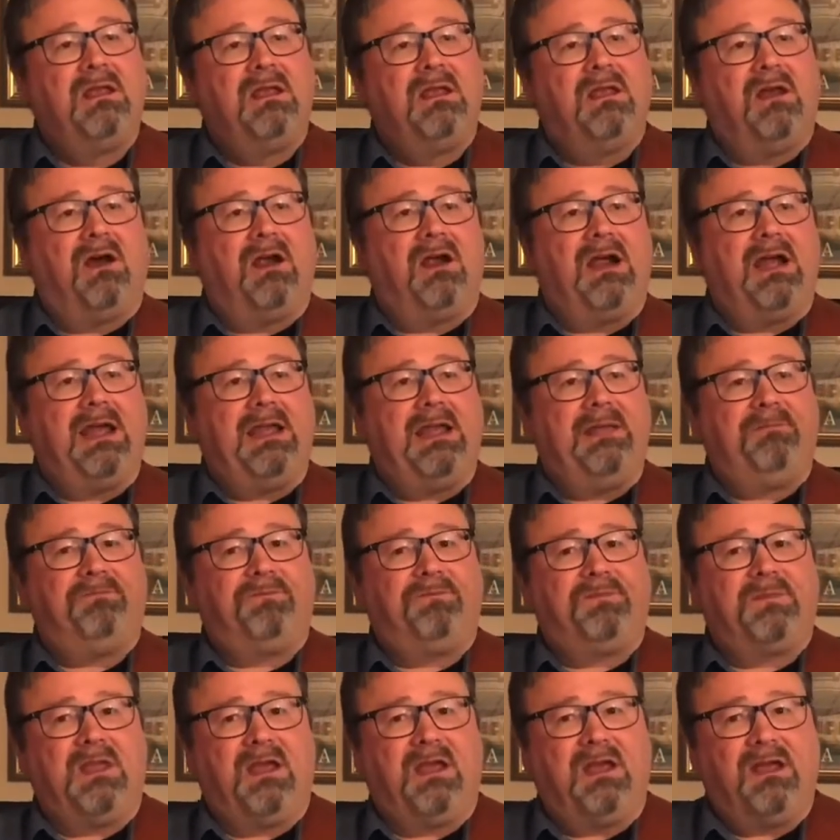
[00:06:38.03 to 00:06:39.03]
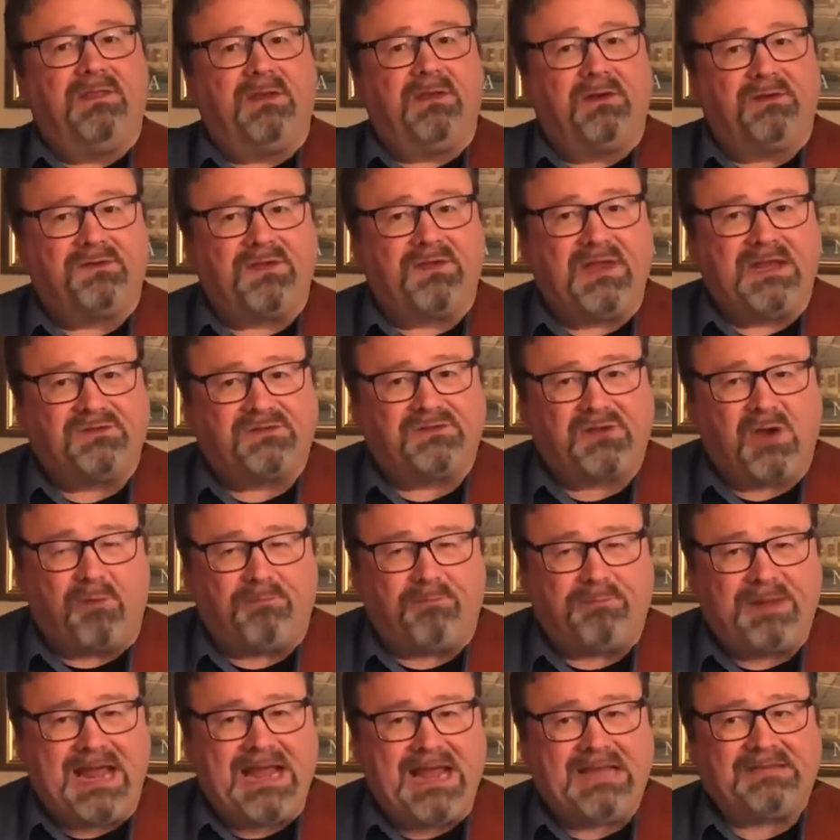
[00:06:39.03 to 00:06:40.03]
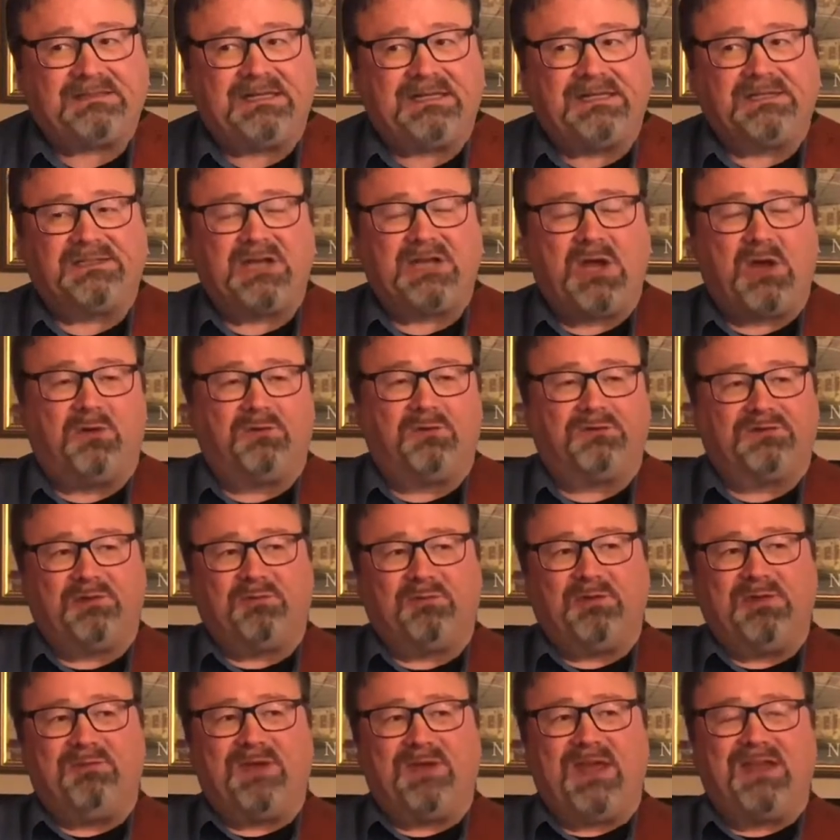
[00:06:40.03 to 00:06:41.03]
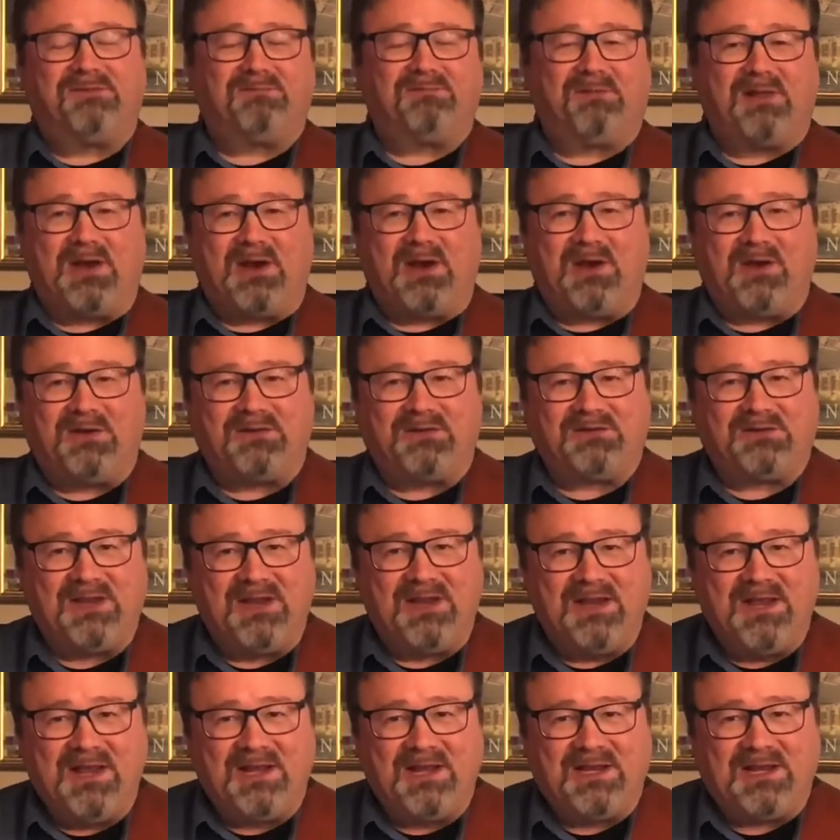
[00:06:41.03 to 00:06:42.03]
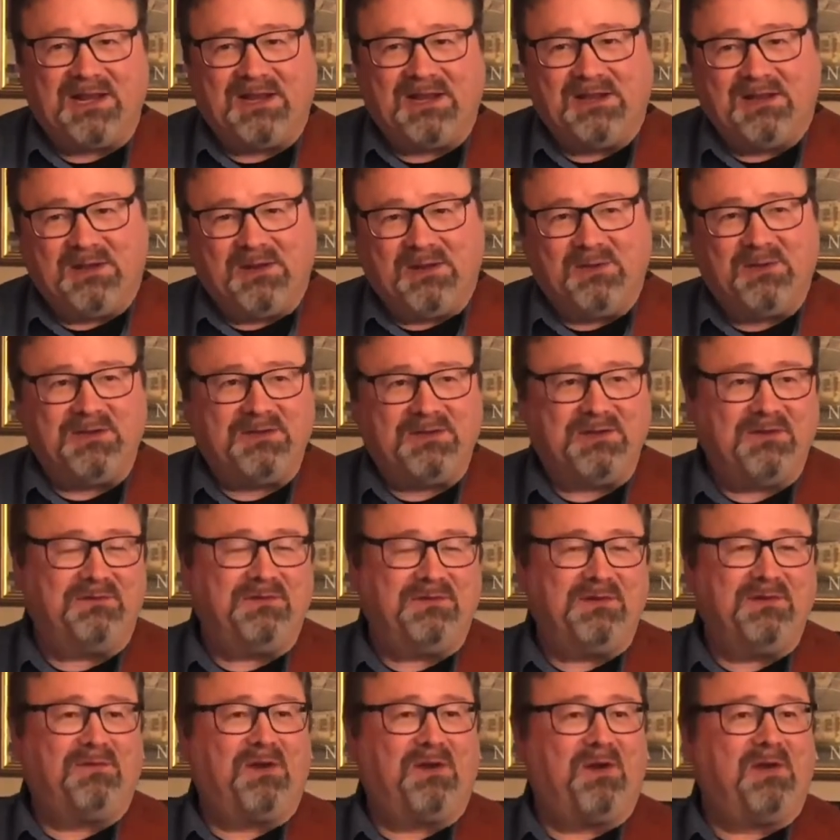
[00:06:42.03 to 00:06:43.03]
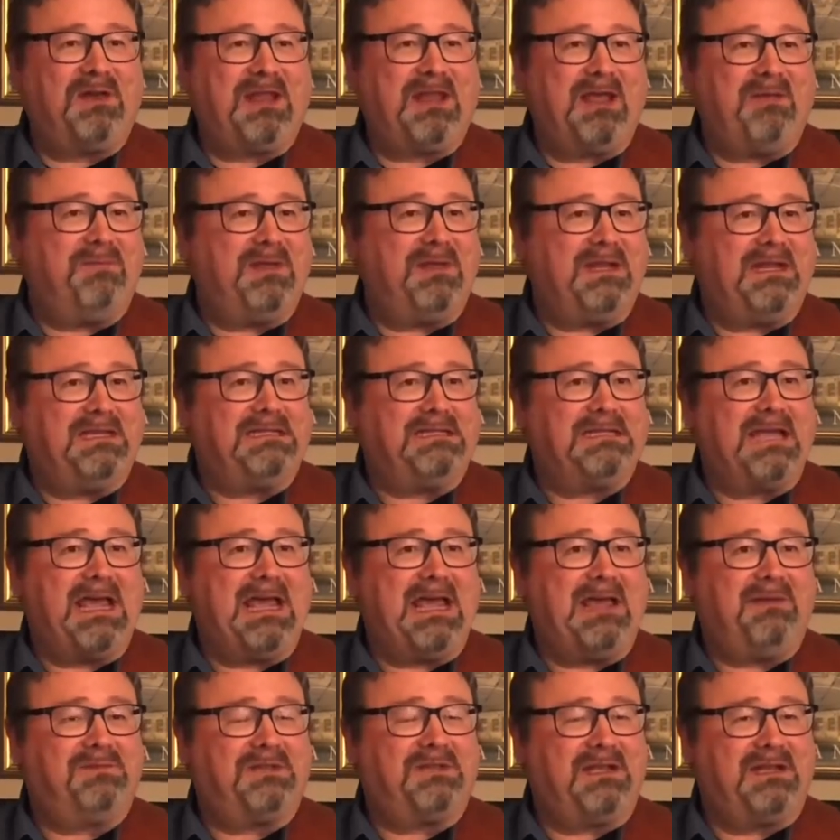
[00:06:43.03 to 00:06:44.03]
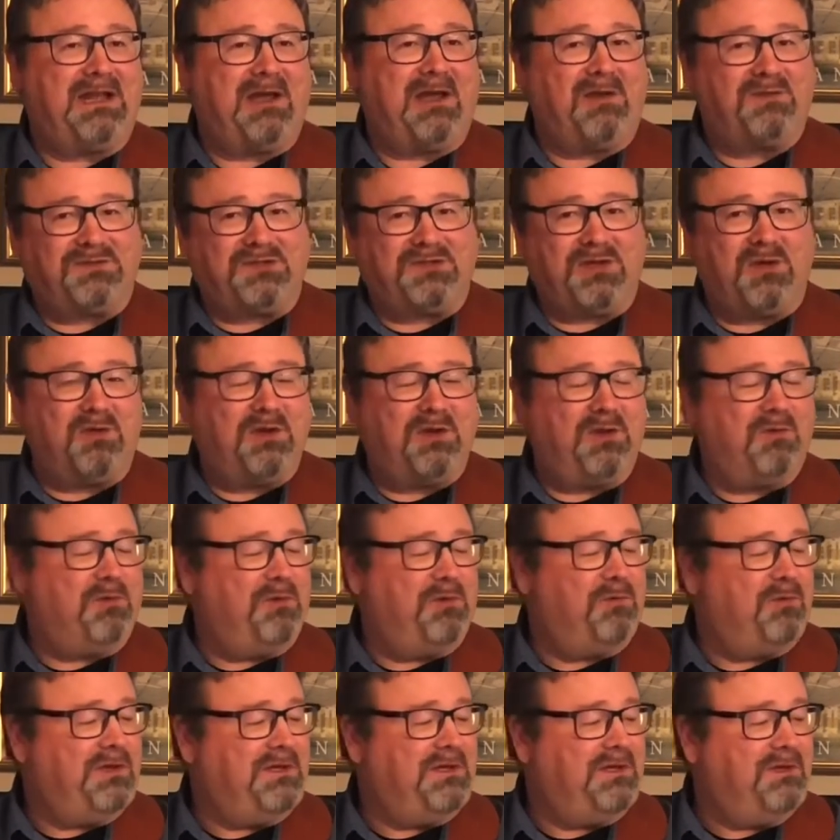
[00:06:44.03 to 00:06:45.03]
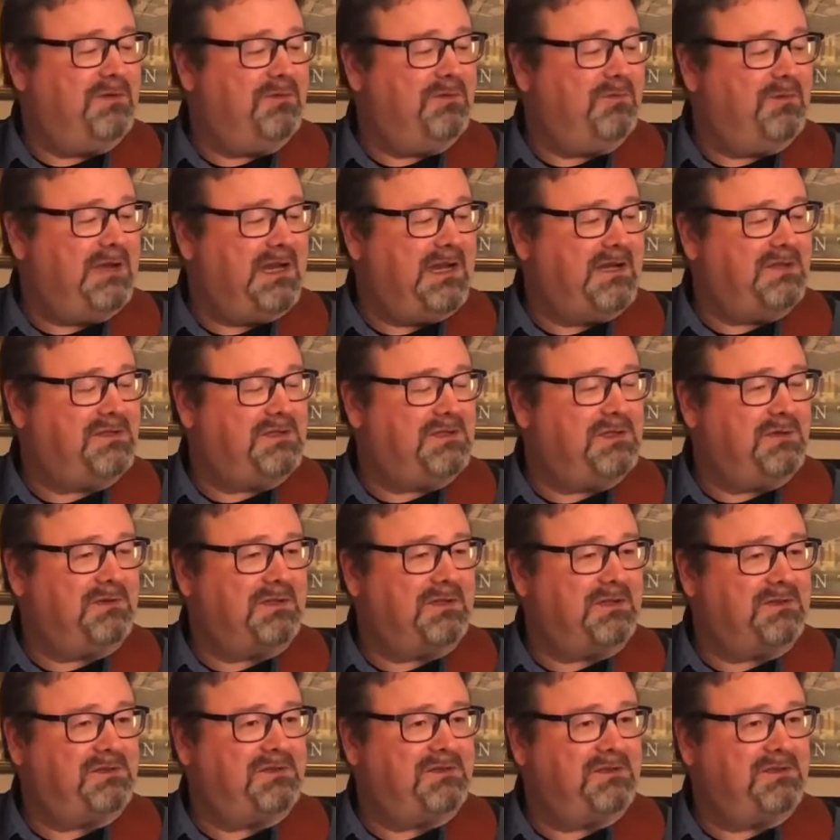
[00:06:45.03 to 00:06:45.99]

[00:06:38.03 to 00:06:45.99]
All right? There are things called passing tones that we bass players can do, and you've heard that many times, and I'll show you when I shoot this